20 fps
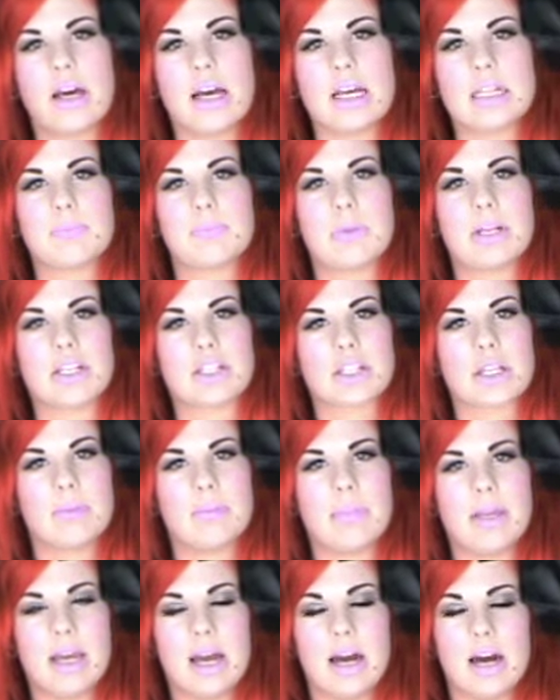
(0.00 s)
nice blush
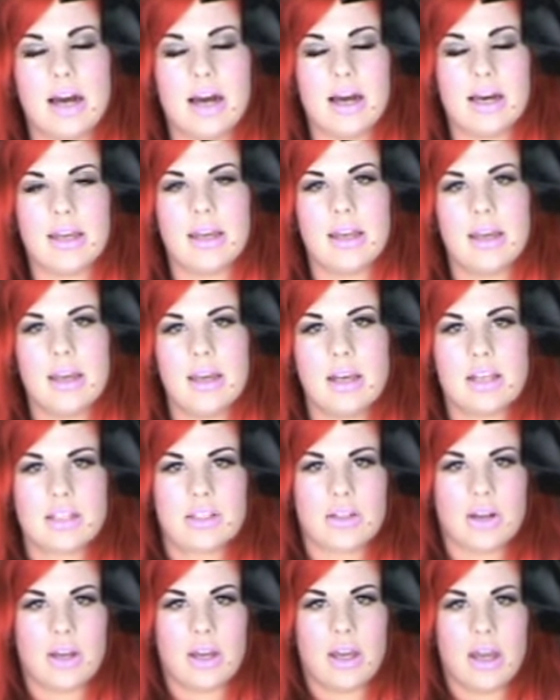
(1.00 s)
can be hard.
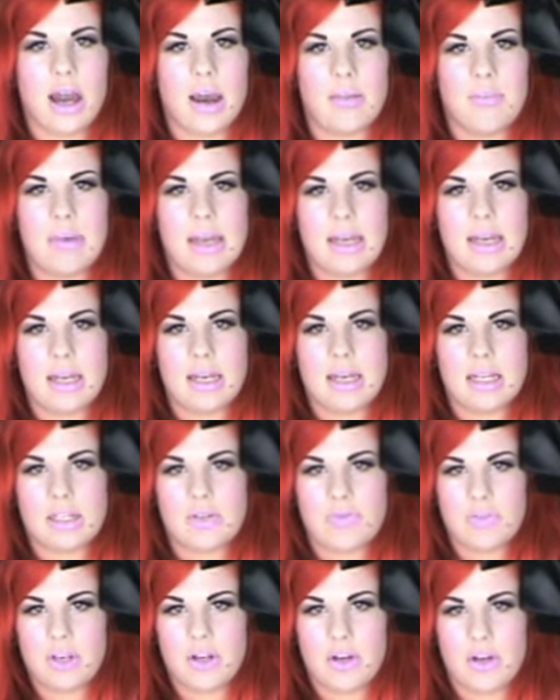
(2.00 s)
So I'm making
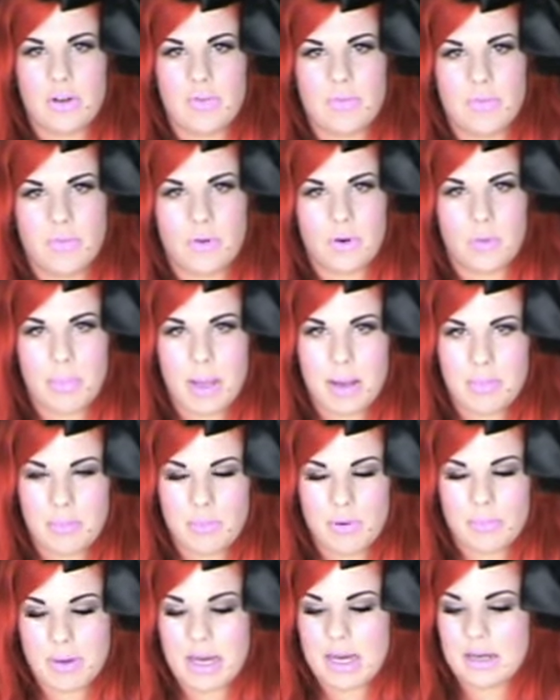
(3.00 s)
this video for
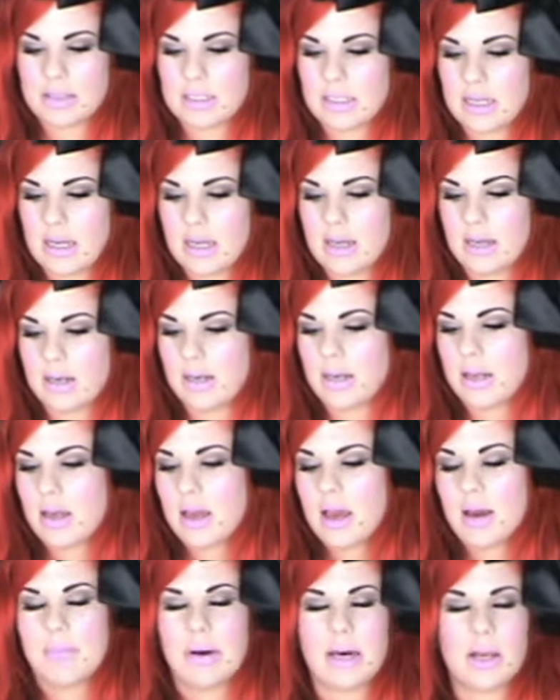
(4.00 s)
people with pale skin,
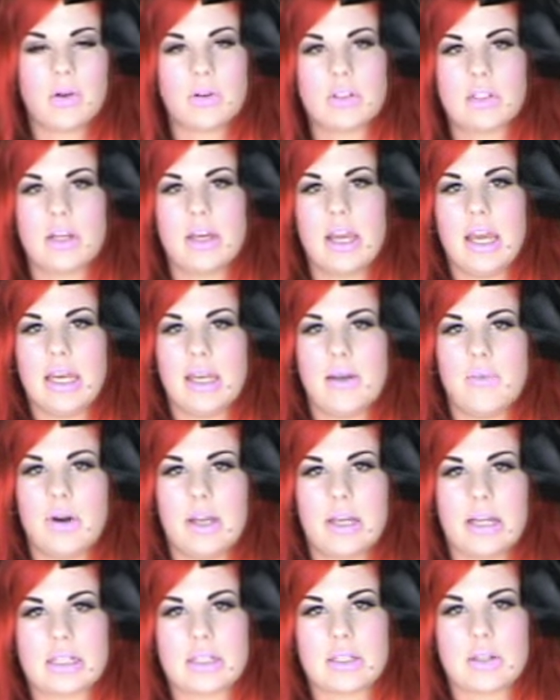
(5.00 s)
but also
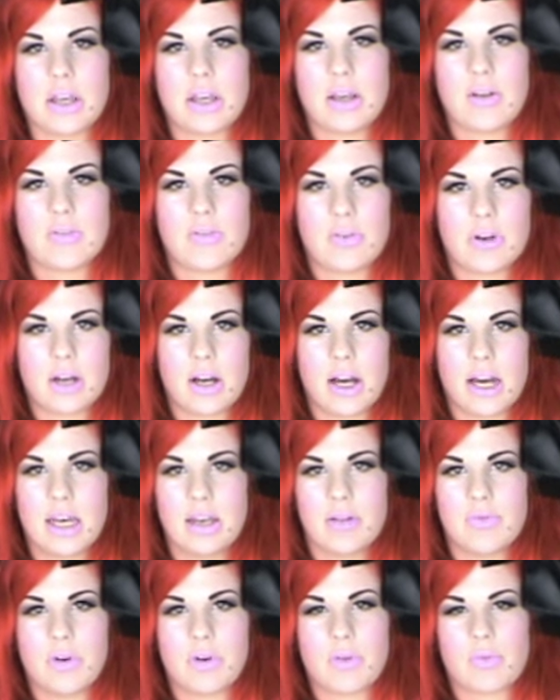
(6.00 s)
anyone that's looking for
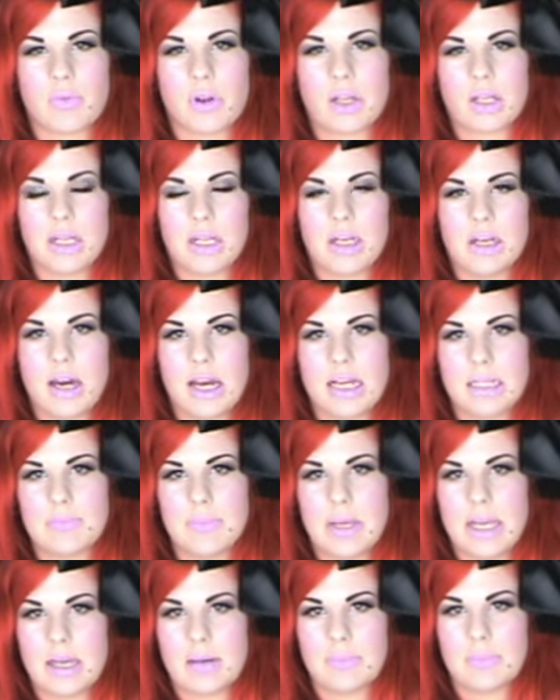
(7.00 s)
kind of a really nice
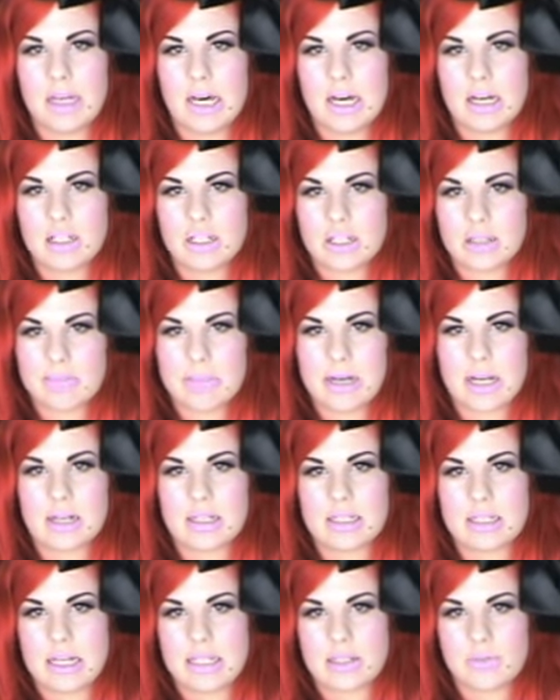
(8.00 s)
pink blush,
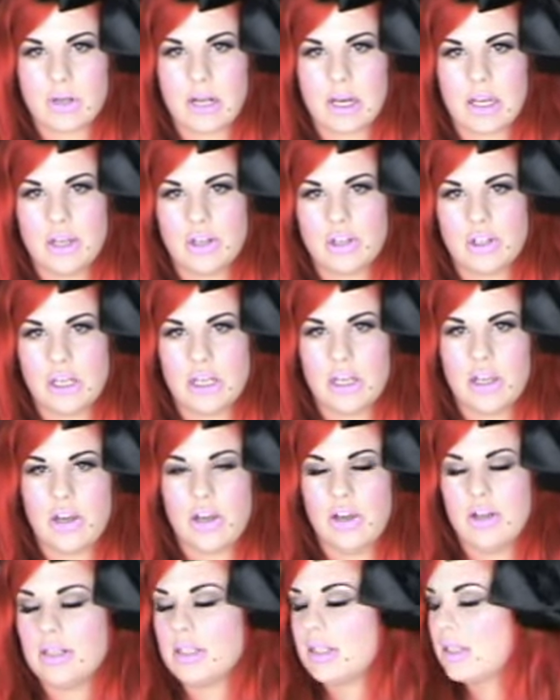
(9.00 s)
because that's what I usually
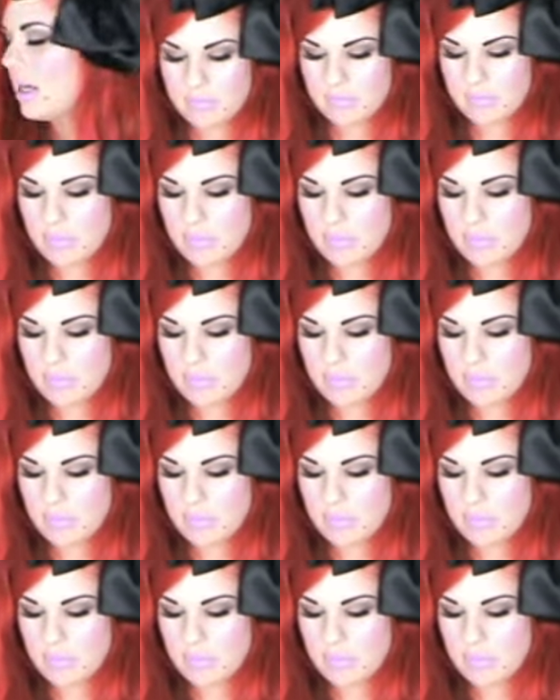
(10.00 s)
use.